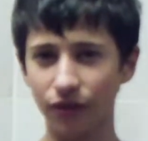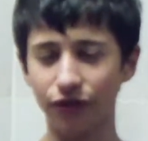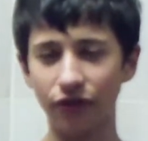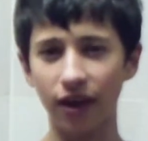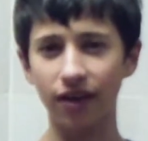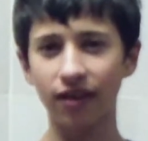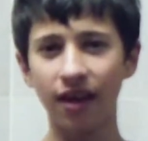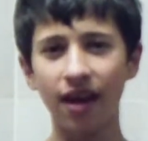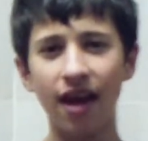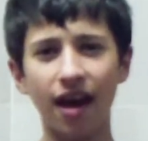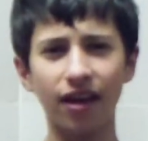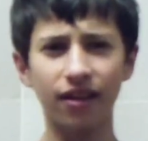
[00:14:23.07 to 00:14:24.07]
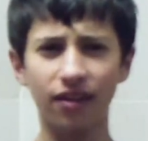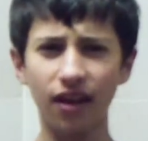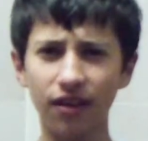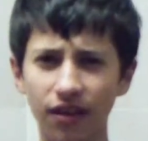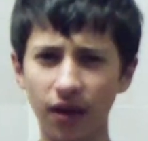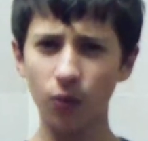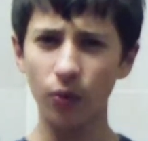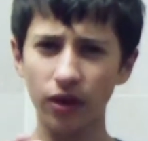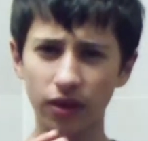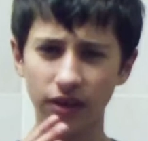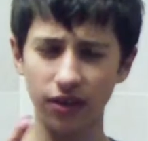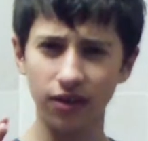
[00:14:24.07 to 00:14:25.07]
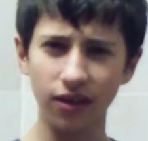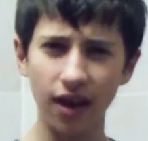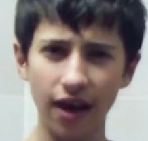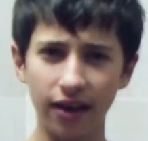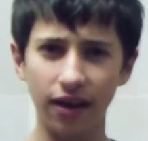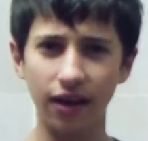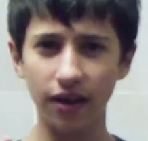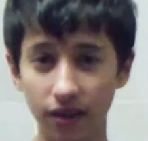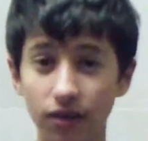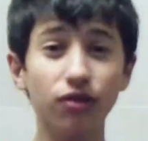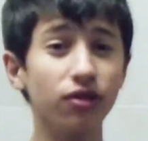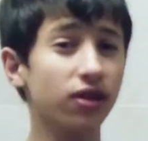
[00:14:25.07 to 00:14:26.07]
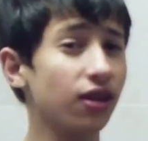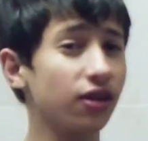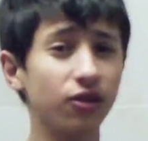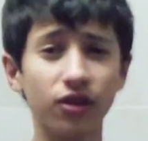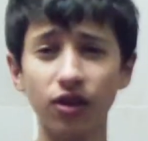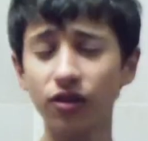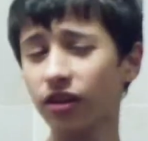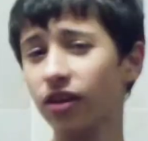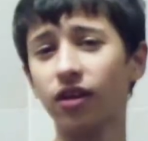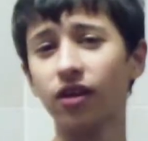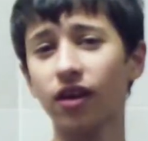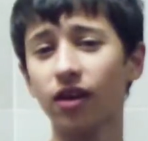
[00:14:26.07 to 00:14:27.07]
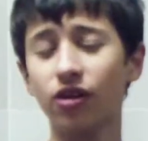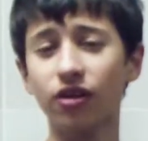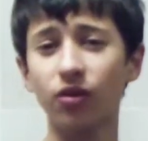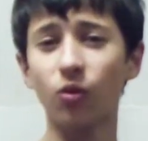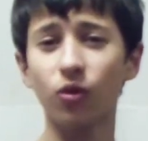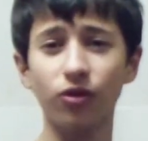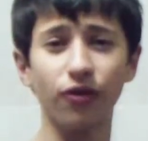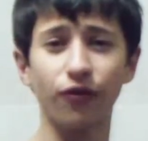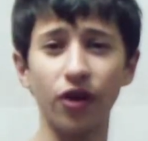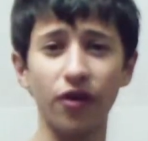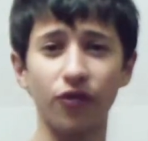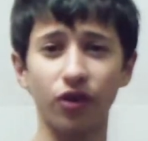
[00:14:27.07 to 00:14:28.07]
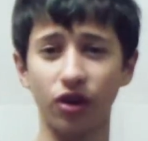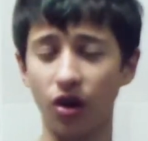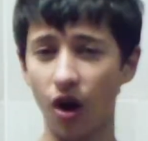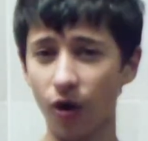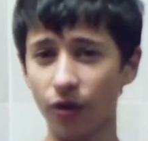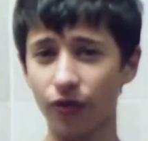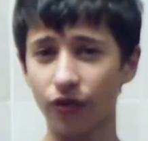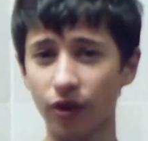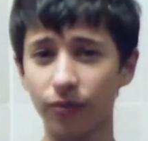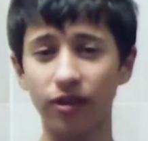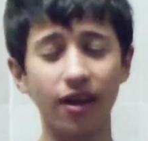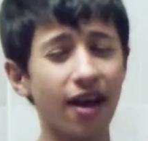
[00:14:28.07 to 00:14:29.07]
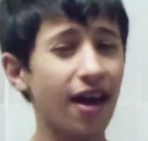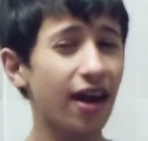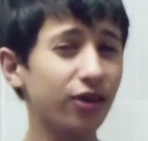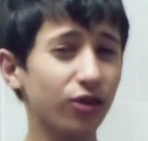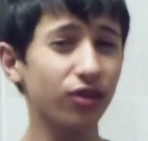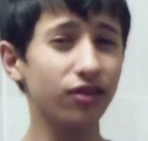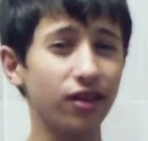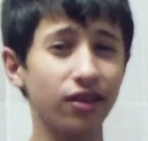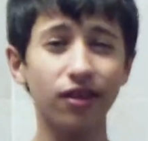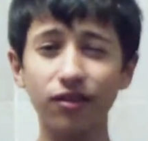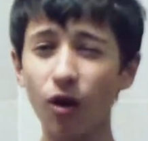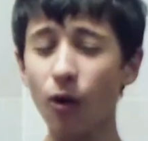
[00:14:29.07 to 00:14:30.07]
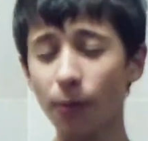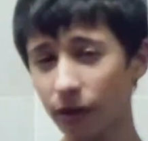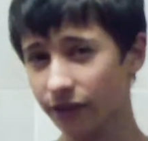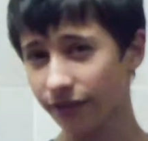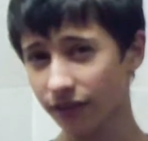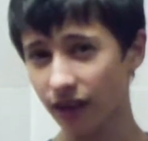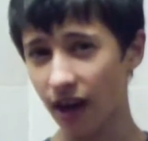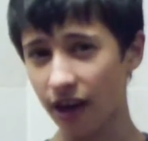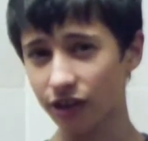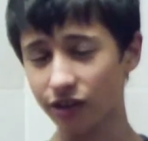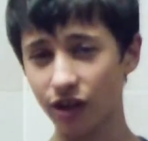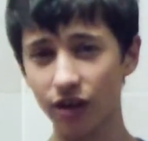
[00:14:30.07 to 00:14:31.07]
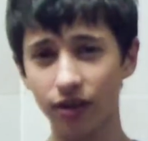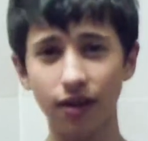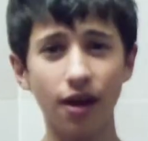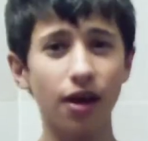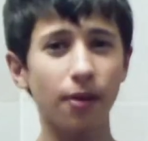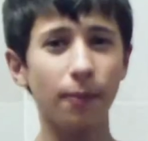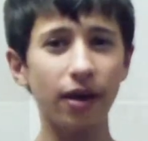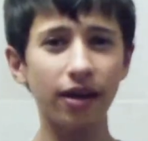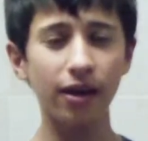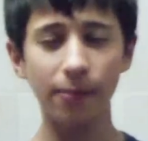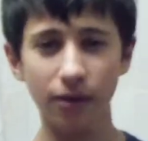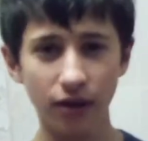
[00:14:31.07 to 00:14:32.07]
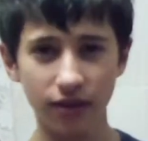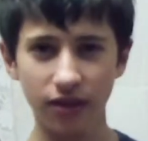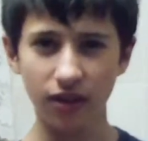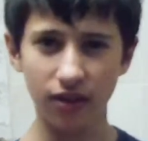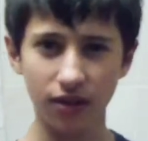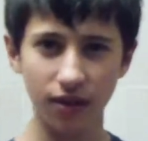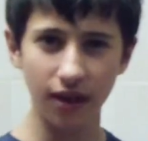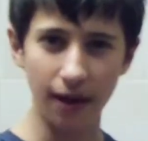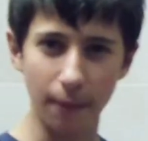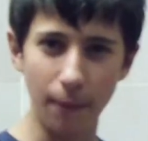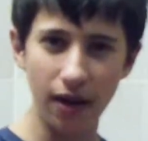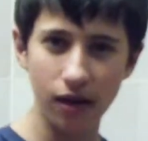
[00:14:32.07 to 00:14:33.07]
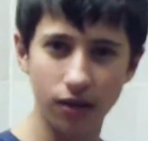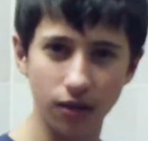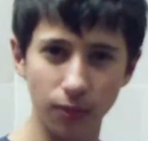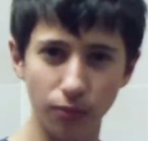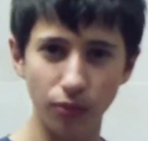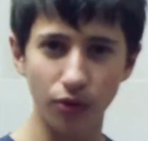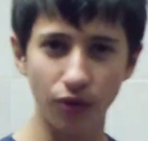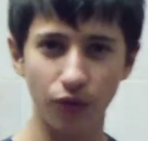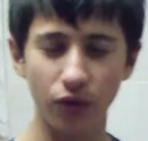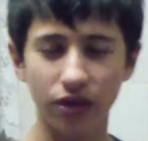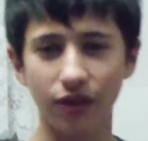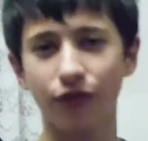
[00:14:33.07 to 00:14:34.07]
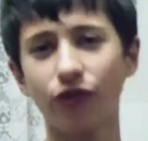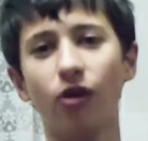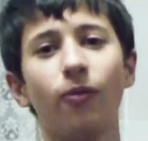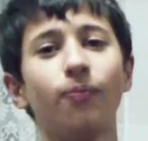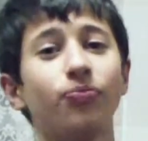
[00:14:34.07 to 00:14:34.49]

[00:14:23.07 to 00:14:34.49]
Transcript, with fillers: effect, and it does. And with a slider, it's used. Like you can look at look at all your favorite horror films, and you'll see there's a whole bunch of slider shots, mainly because this like makes you move with the film,